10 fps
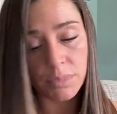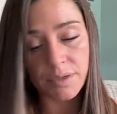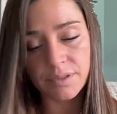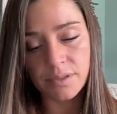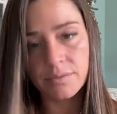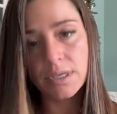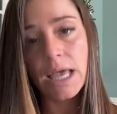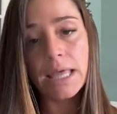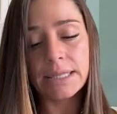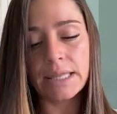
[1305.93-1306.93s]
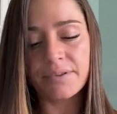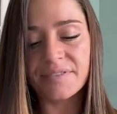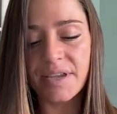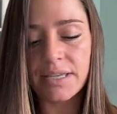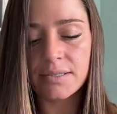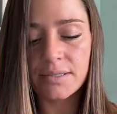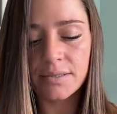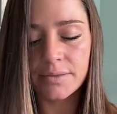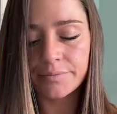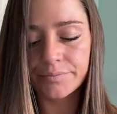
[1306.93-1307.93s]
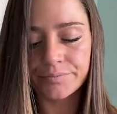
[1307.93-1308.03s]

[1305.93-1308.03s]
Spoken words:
That was fast.